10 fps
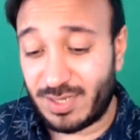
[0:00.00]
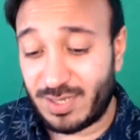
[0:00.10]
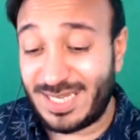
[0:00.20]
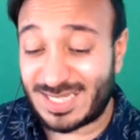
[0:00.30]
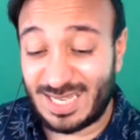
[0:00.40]
And
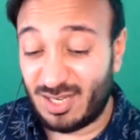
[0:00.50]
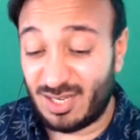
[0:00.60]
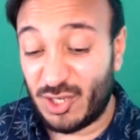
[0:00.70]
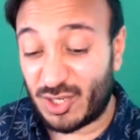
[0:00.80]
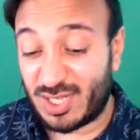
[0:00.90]
he said,
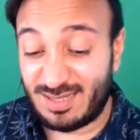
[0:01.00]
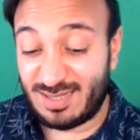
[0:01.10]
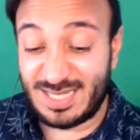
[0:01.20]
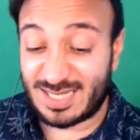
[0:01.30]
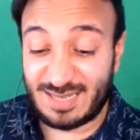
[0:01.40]
look,
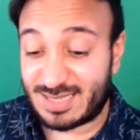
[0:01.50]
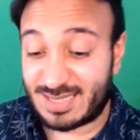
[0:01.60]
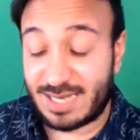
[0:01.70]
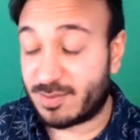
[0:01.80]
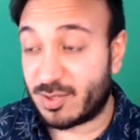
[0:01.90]
he said,
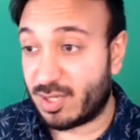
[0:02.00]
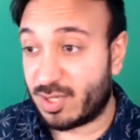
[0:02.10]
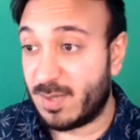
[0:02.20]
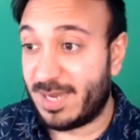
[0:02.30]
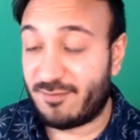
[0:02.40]
stand up's not going
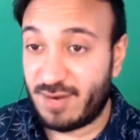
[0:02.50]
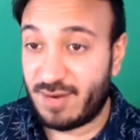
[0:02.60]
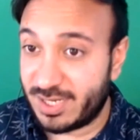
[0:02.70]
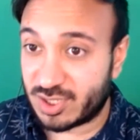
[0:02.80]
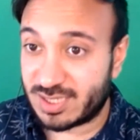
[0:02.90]
to be back for
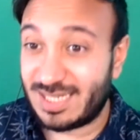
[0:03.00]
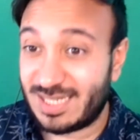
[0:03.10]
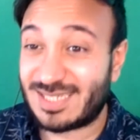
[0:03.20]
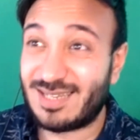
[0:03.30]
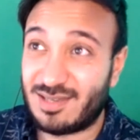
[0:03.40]
ages.
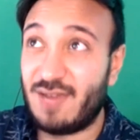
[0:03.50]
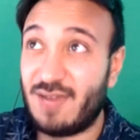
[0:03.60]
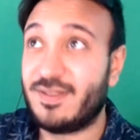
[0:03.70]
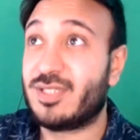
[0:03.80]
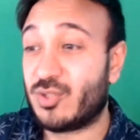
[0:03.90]
He said,
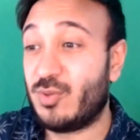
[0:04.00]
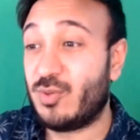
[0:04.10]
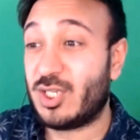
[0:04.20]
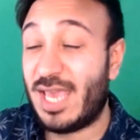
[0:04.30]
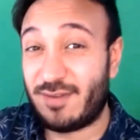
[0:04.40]
dive into
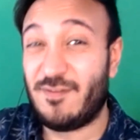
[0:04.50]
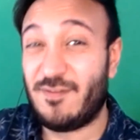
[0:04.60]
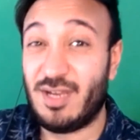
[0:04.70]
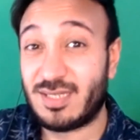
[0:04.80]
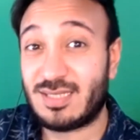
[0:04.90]
Twitch head
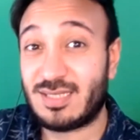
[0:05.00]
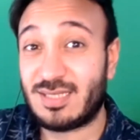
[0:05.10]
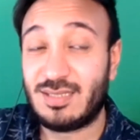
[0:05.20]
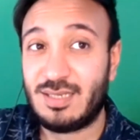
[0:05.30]
first.